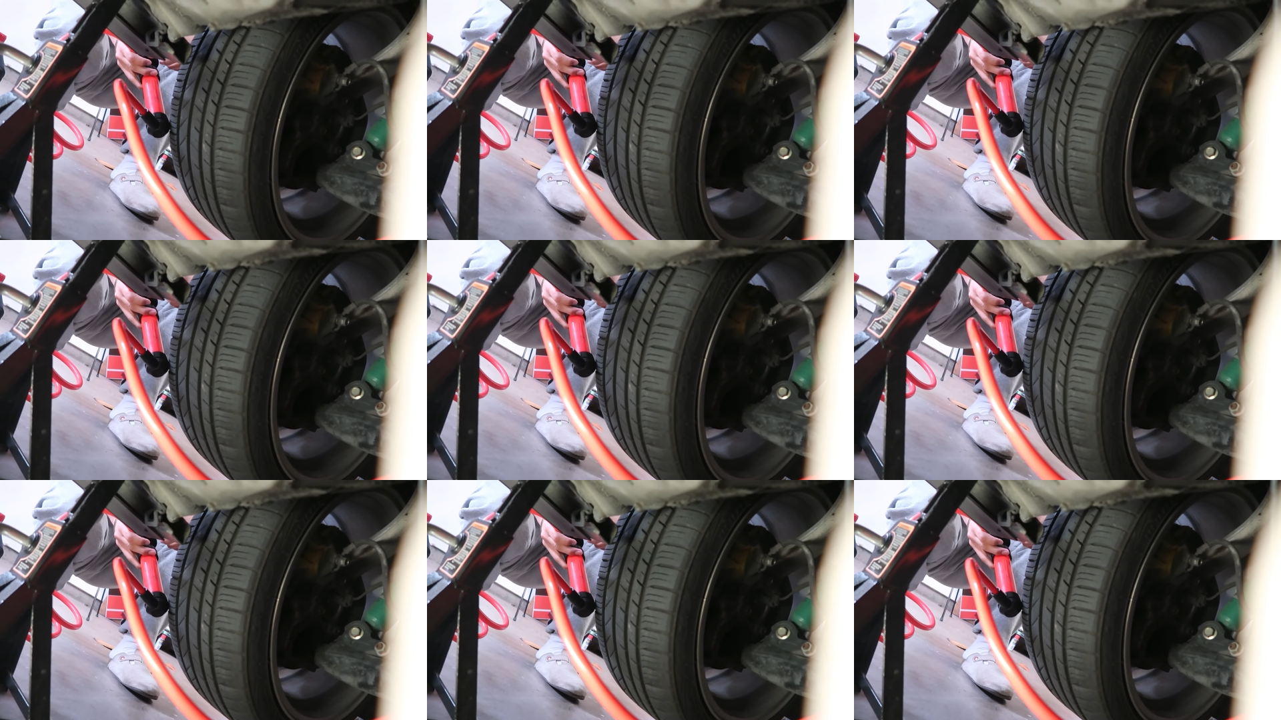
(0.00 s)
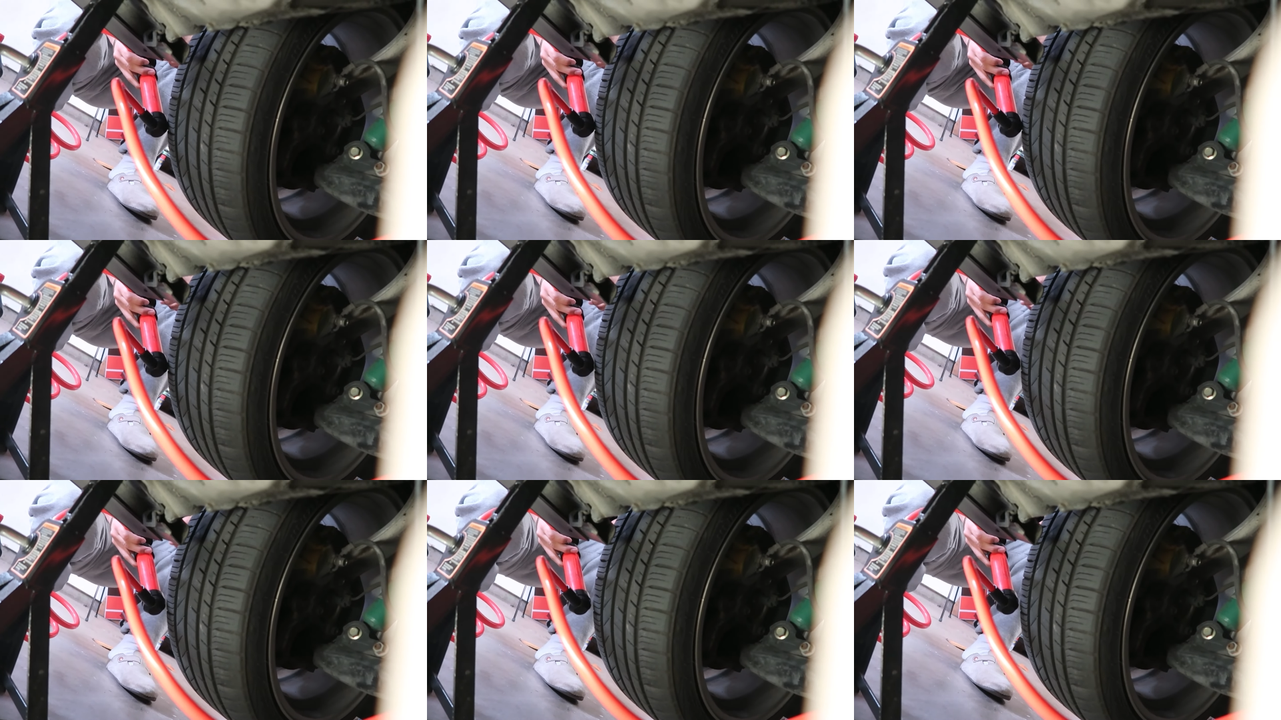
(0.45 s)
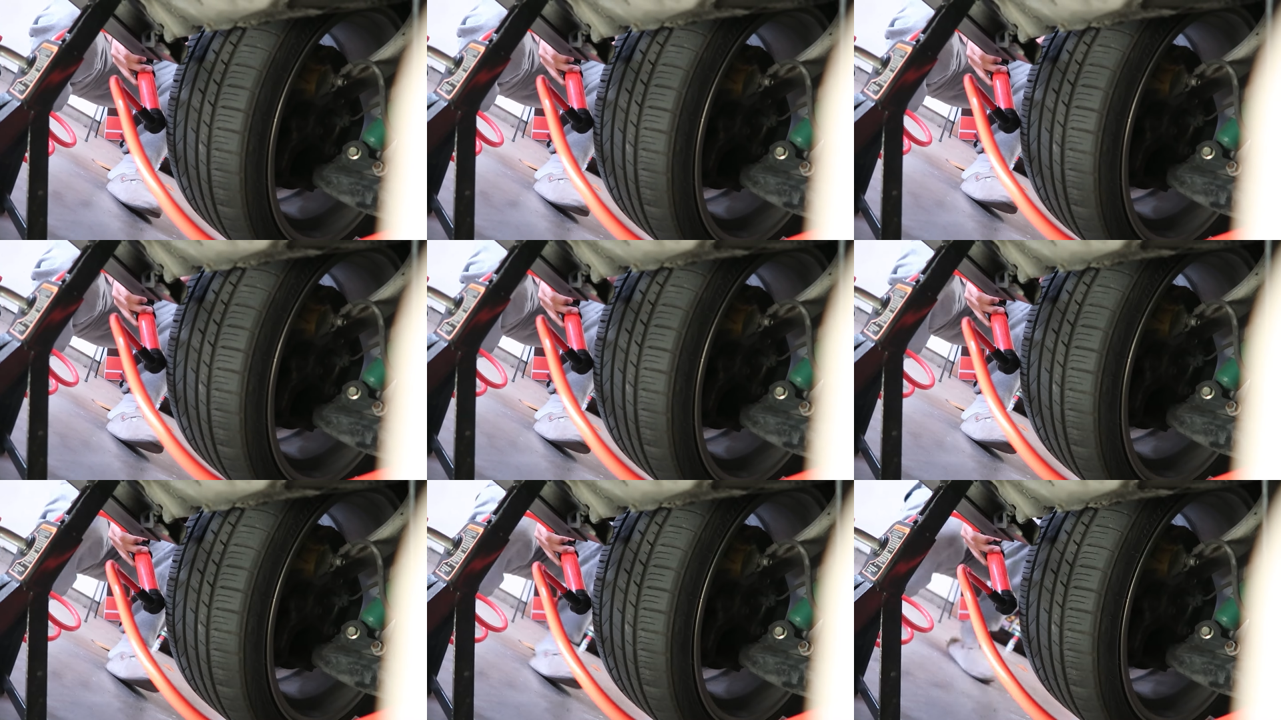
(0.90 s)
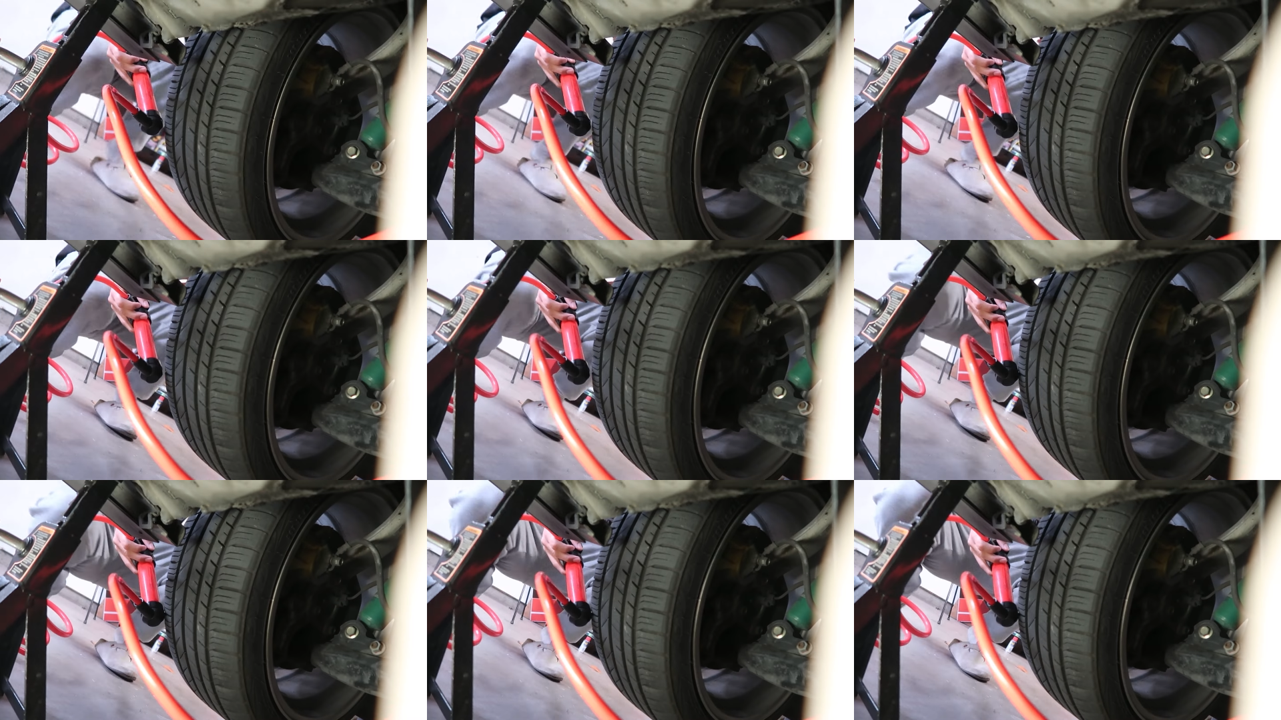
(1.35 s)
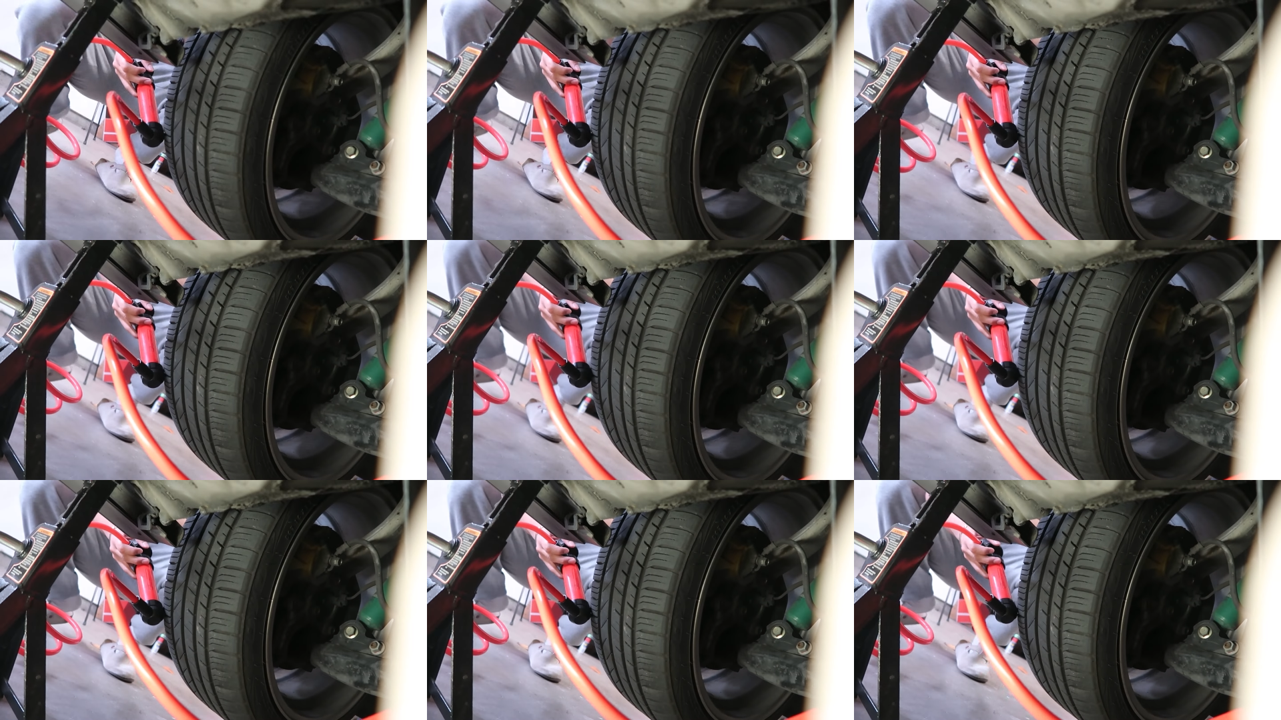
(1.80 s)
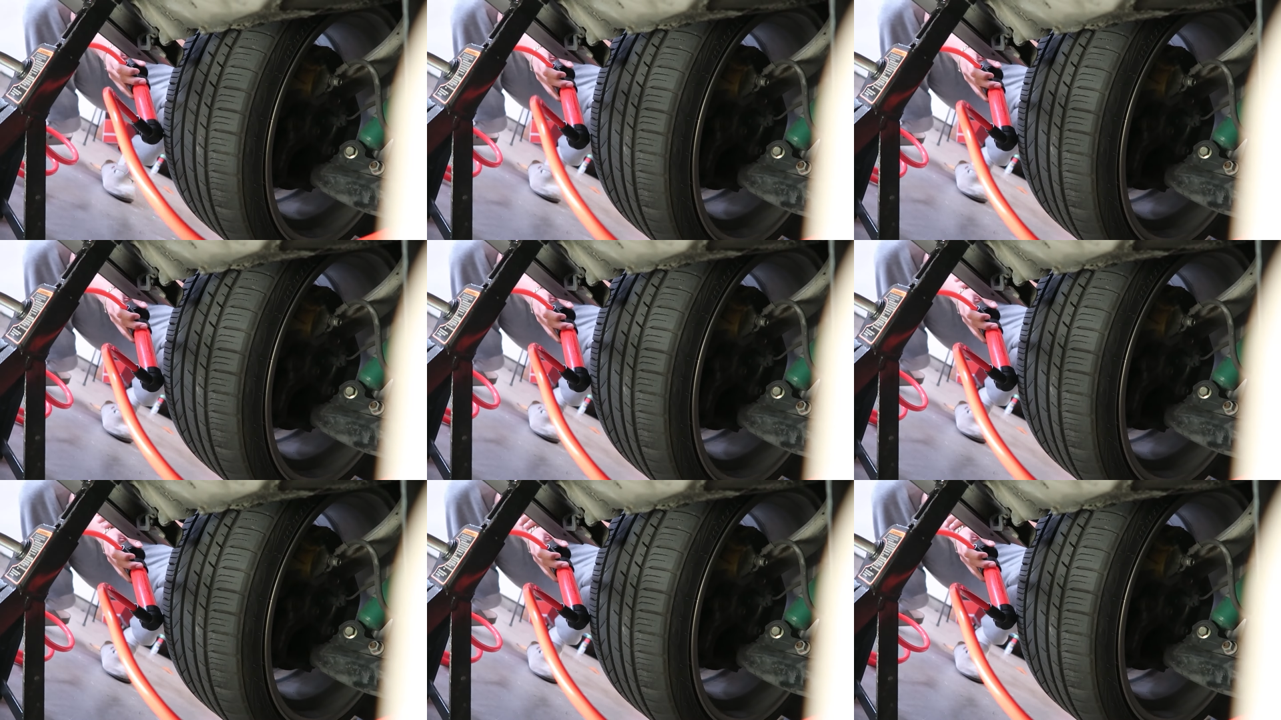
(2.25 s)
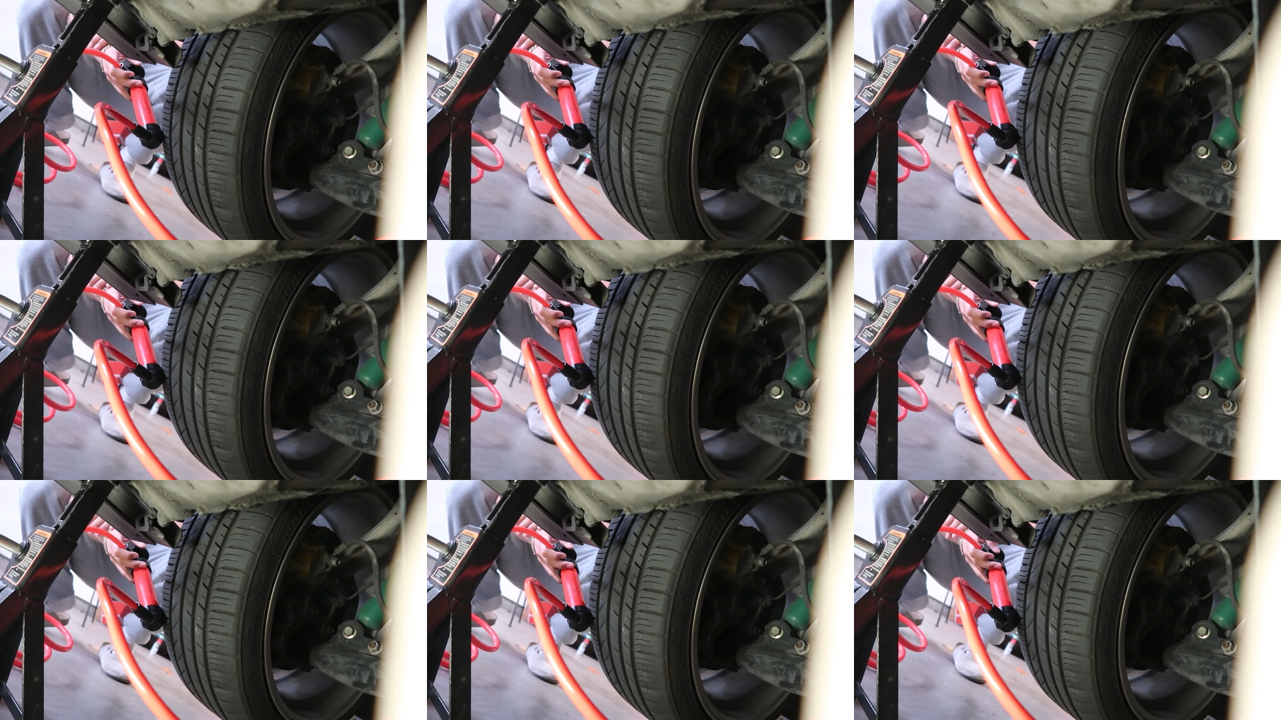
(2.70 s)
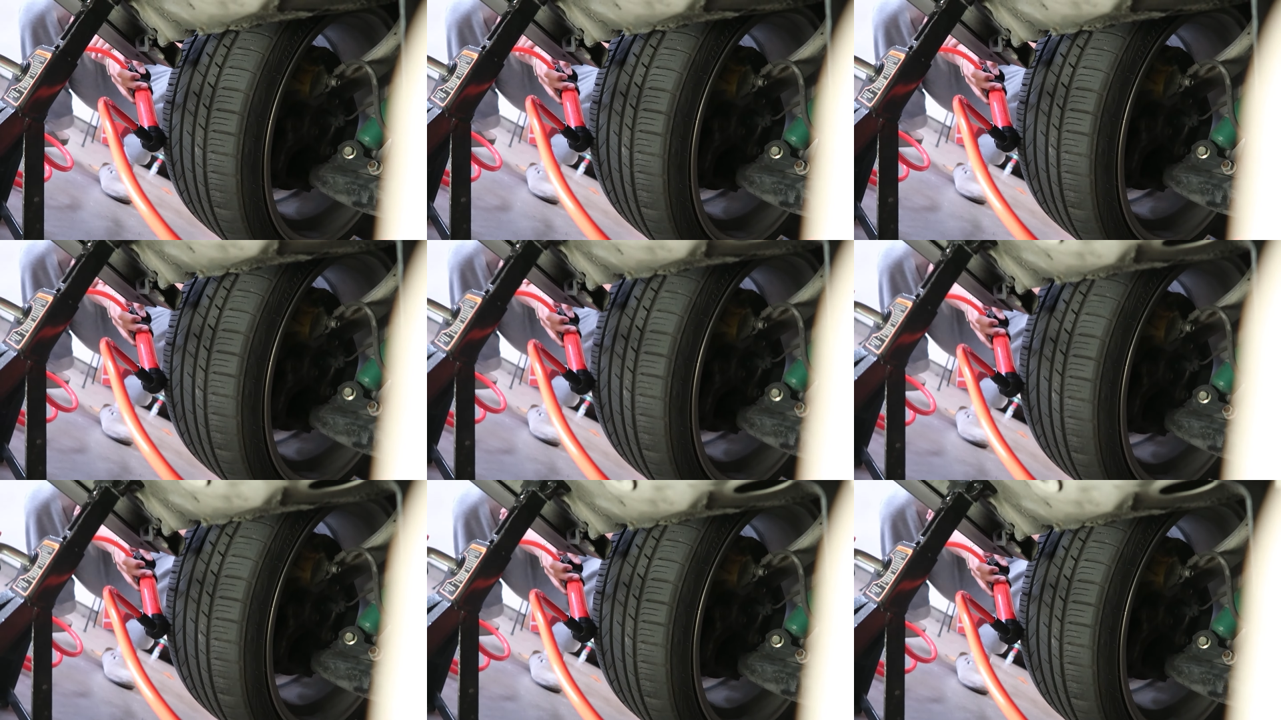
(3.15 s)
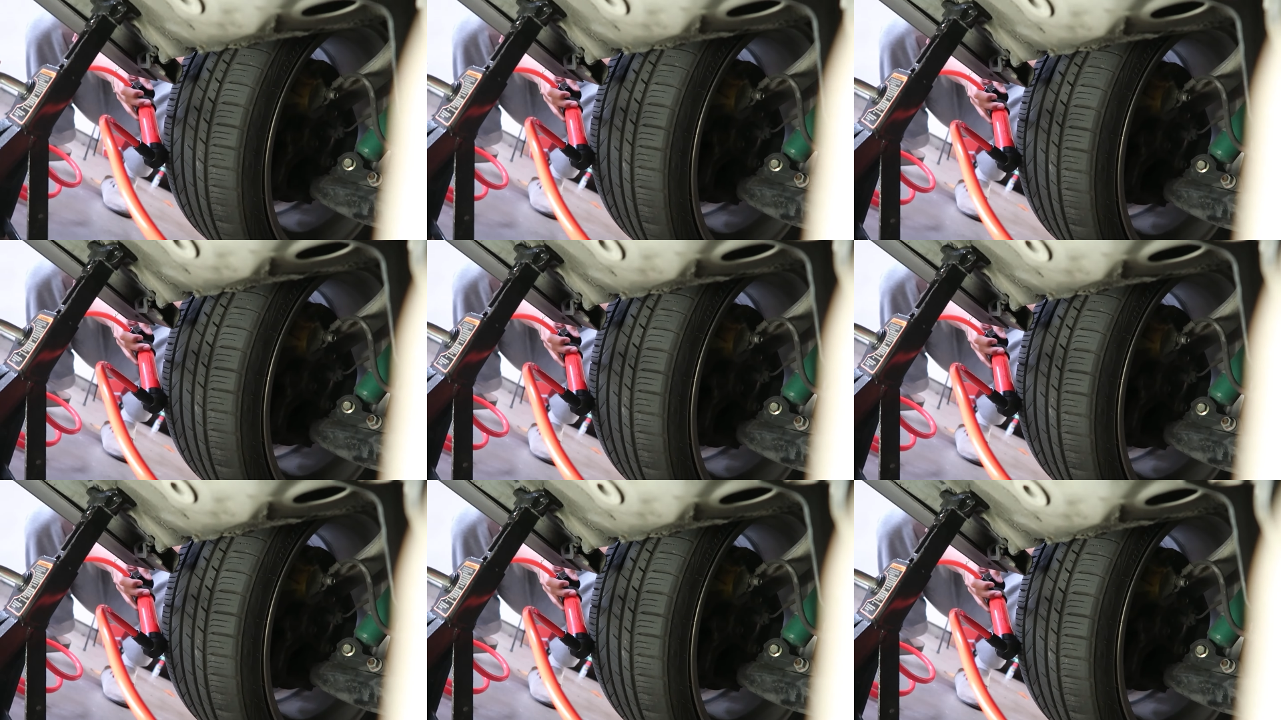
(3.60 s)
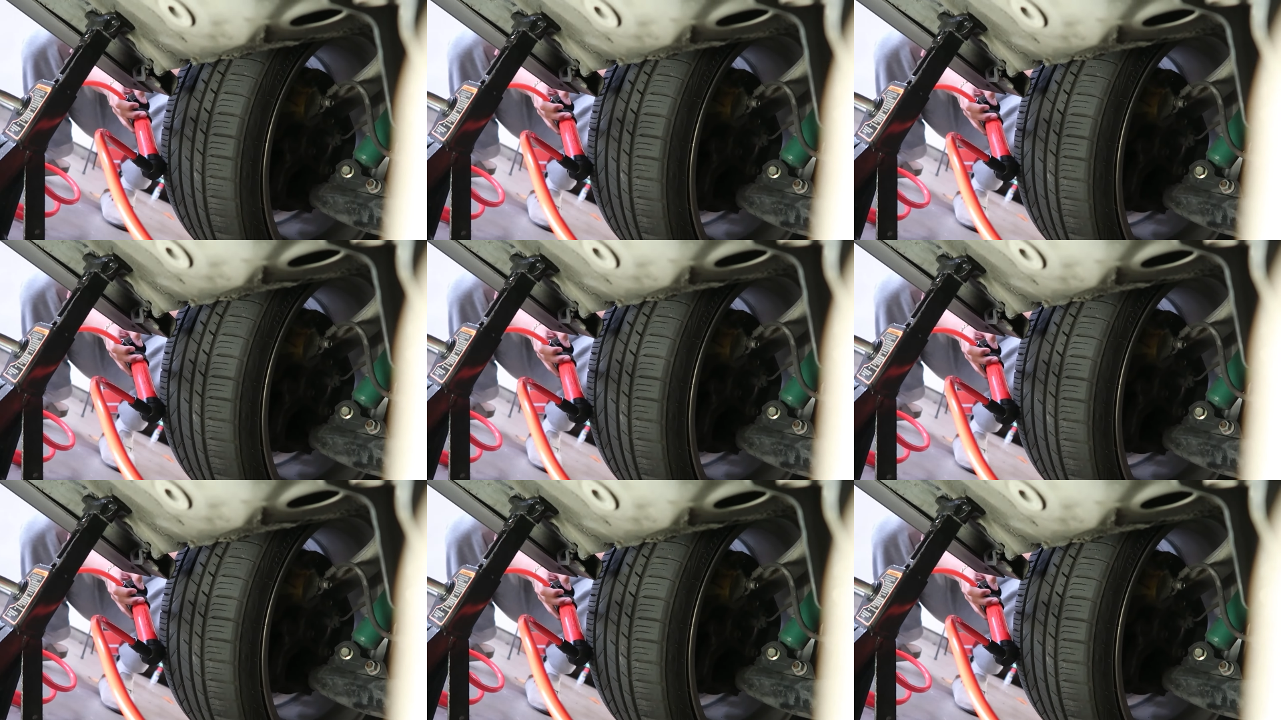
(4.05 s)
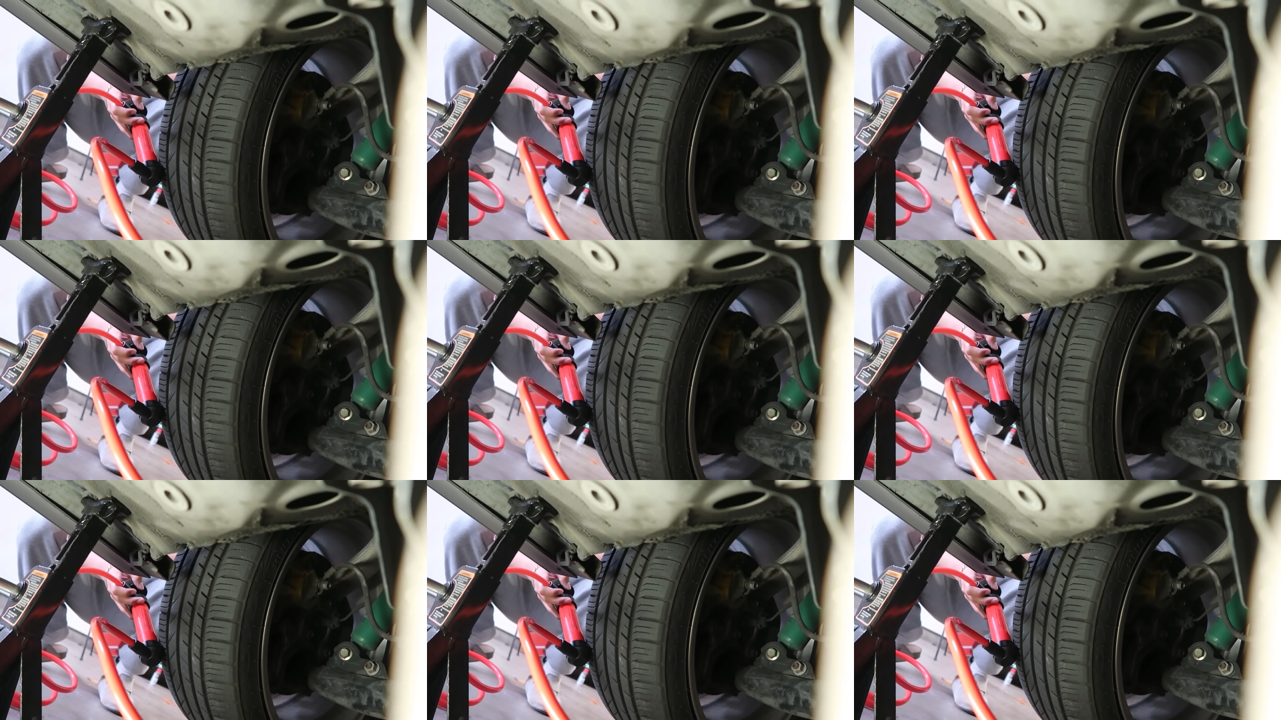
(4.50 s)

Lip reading: No face is visible, so there are no lips to read.